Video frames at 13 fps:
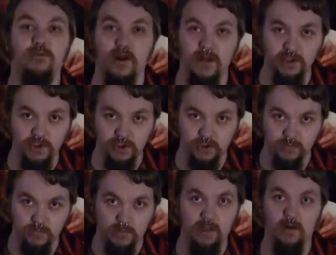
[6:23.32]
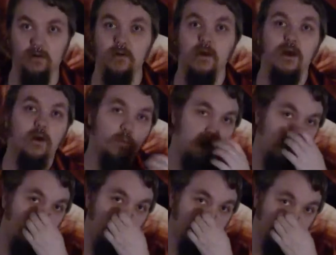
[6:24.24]
Fringe,
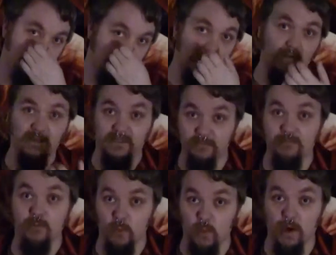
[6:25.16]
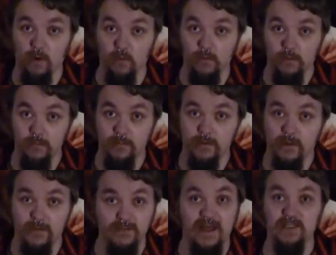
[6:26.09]
where it's a slightly different world,
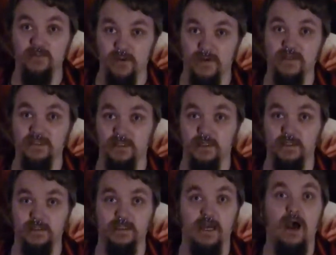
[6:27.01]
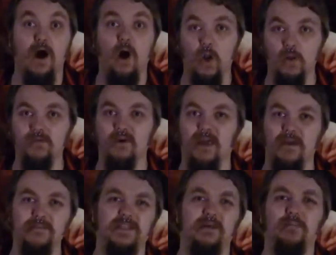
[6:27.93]
that's what this is. All of our
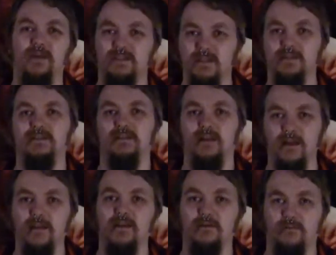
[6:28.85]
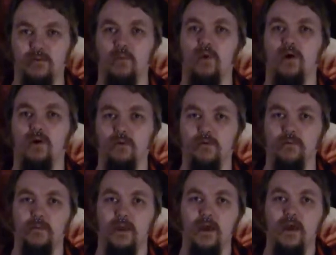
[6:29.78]
games take place on a slightly different
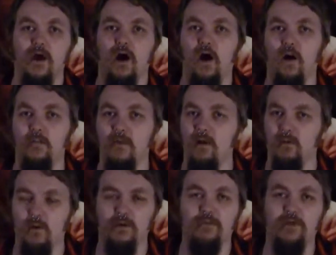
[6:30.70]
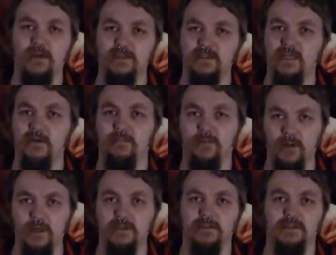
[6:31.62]
world. A lot of things take
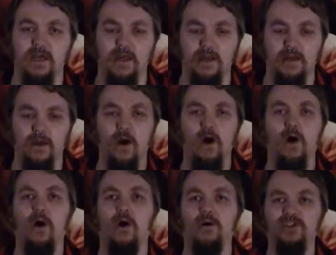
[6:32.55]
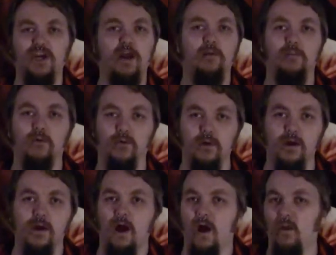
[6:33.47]
place and are shareable.
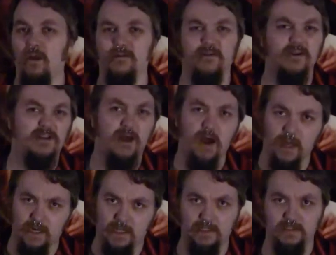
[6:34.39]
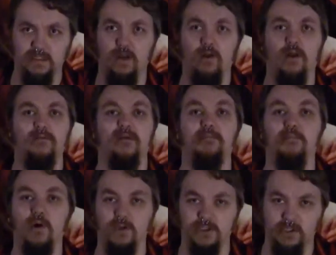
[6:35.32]
A lot of our deities, a lot of
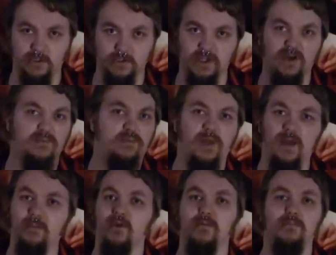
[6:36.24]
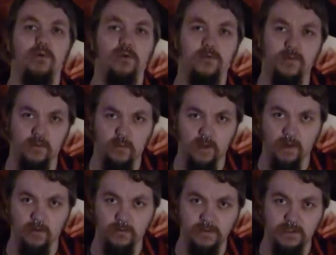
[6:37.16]
our monsters are playable in multiple
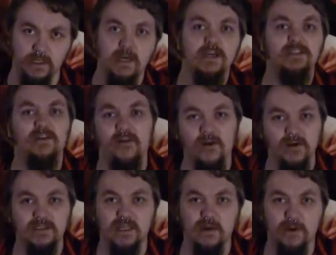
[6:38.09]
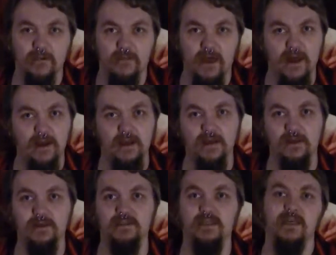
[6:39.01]
worlds. So the nice thing about that
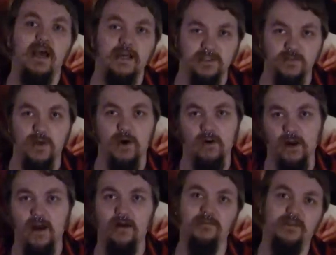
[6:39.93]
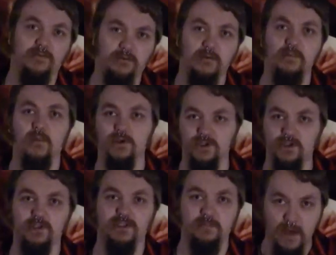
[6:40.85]
is, yes, we are going to have different
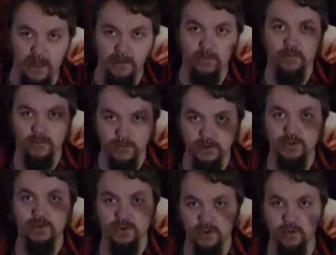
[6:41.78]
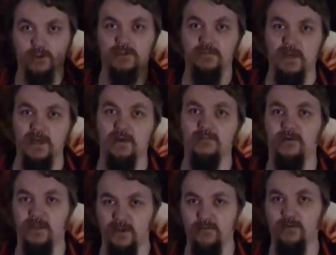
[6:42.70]
monstrous manuals, so to
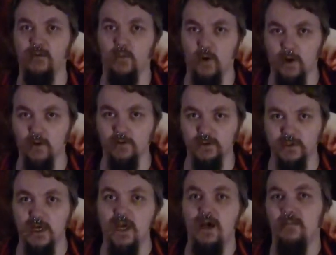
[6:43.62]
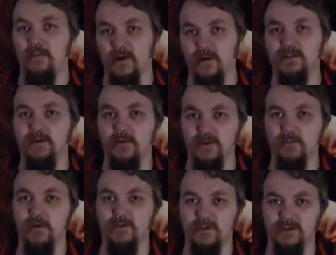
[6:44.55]
speak, for different worlds, but some of
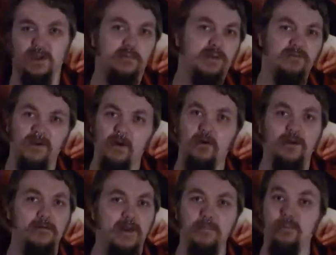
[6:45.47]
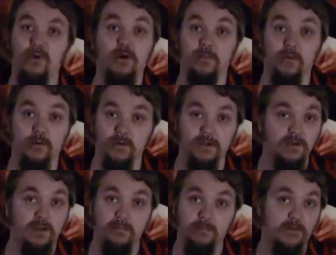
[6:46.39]
those monsters are going to be very inputtable.
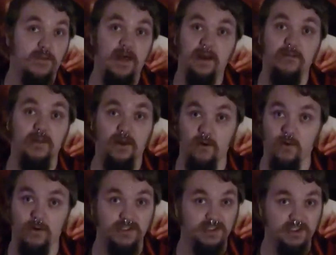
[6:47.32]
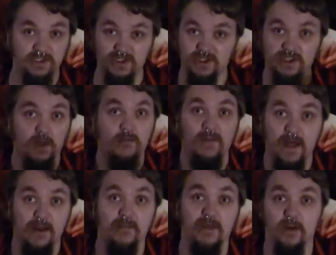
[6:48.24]
You can put that in there or
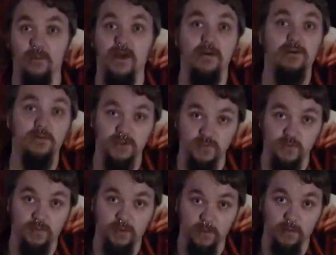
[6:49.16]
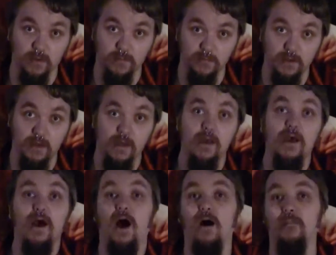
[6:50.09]
slot that in there without too much of a problem.
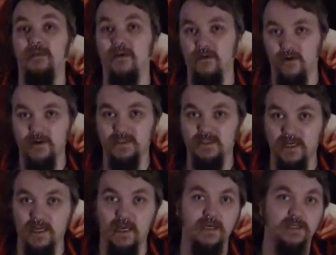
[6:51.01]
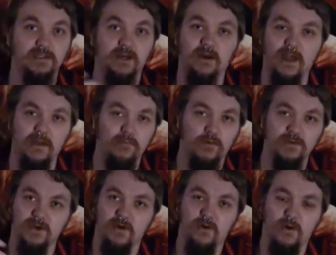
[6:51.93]
The other nice thing is our game
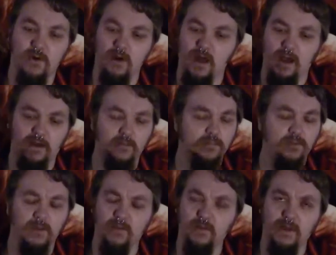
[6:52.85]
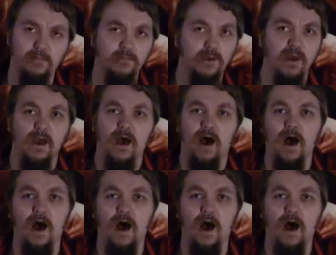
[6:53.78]
runs on a completely